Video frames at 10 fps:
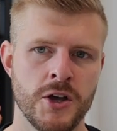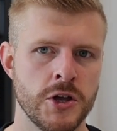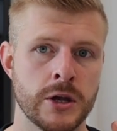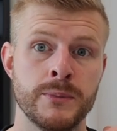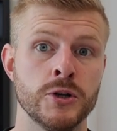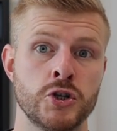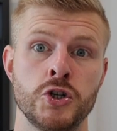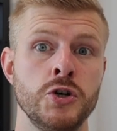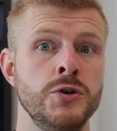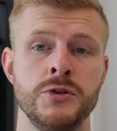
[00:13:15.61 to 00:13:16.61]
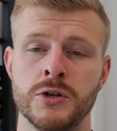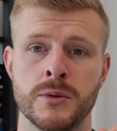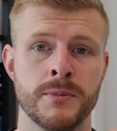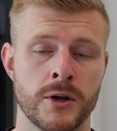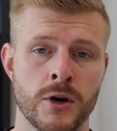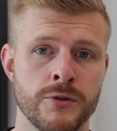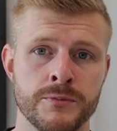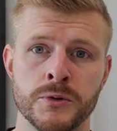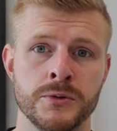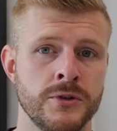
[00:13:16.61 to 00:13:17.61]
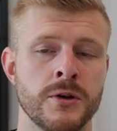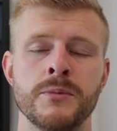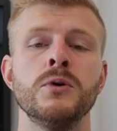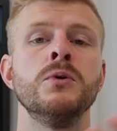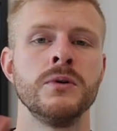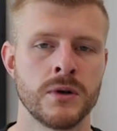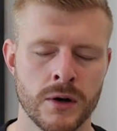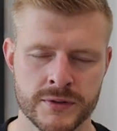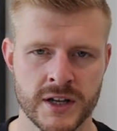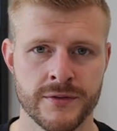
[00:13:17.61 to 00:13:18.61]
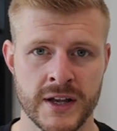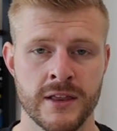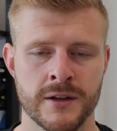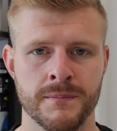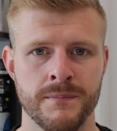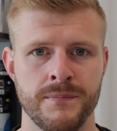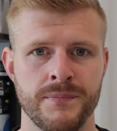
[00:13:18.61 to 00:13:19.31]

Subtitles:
you can put shoes, you can put golf balls, you can put all your golf stuff in them,